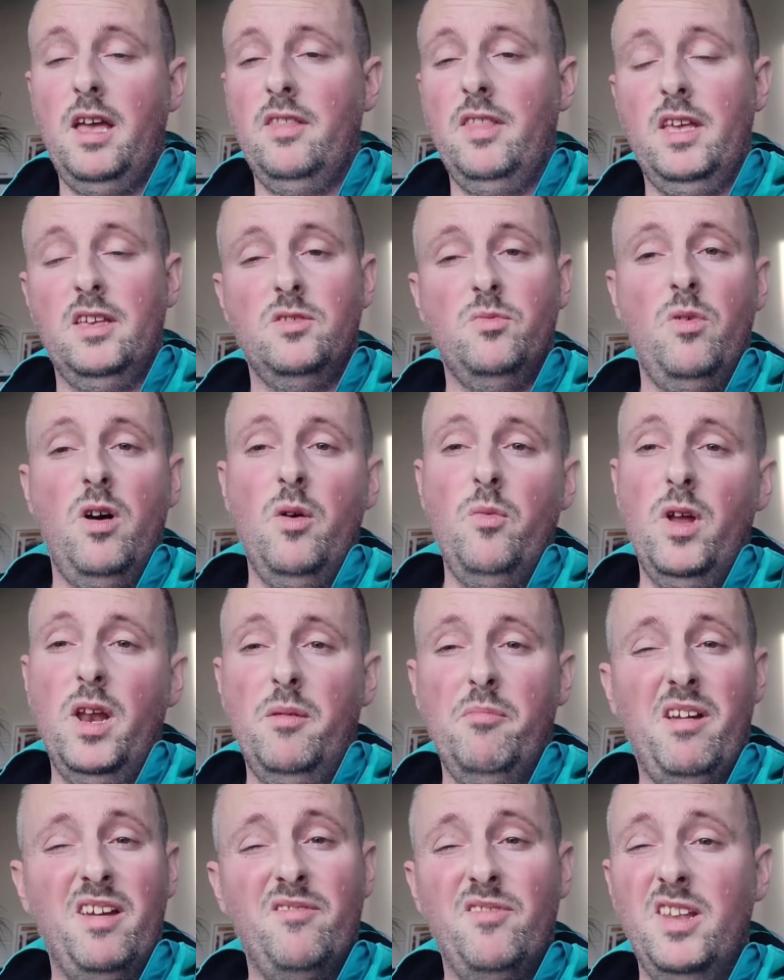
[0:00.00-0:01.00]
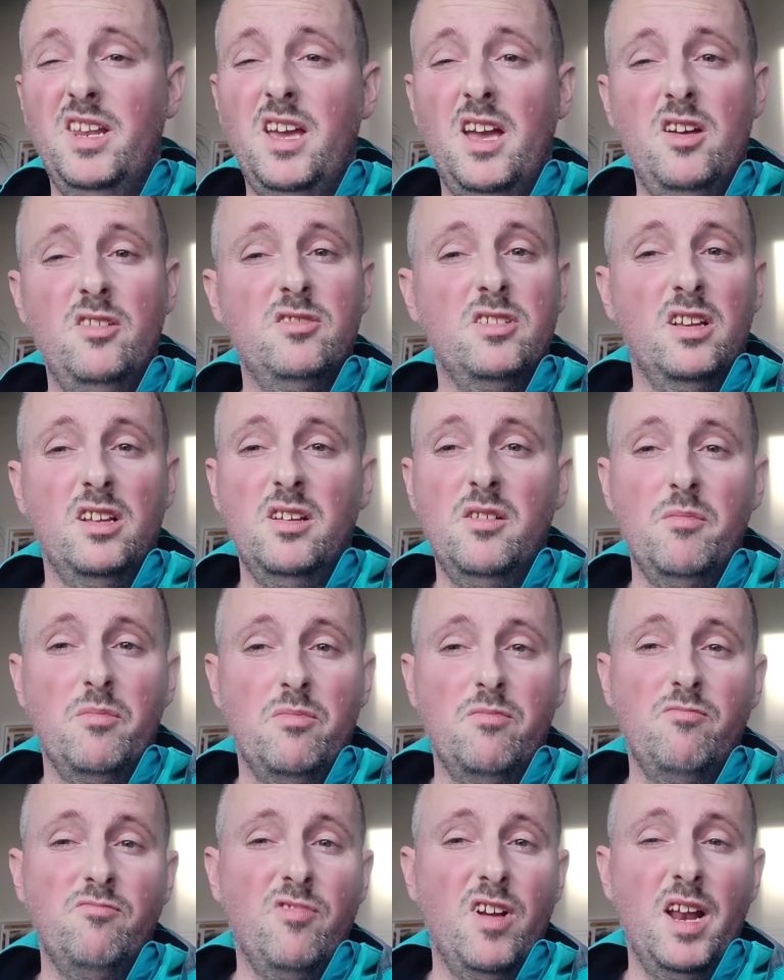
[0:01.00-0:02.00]
And that's why when I make videos, I
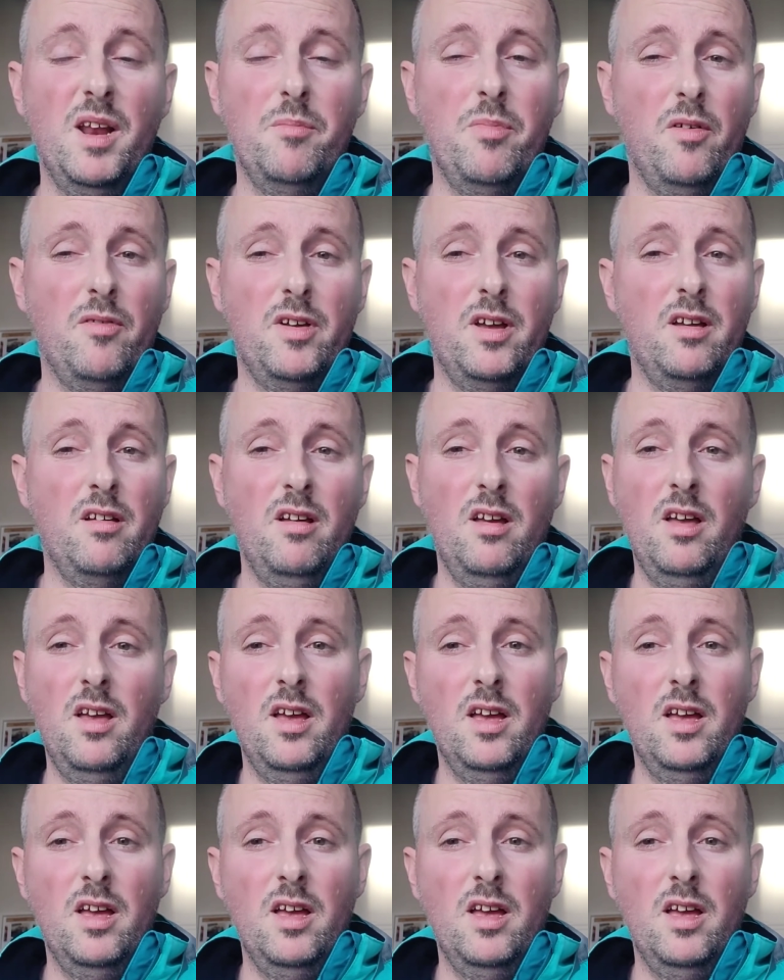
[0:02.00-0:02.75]
don't really bother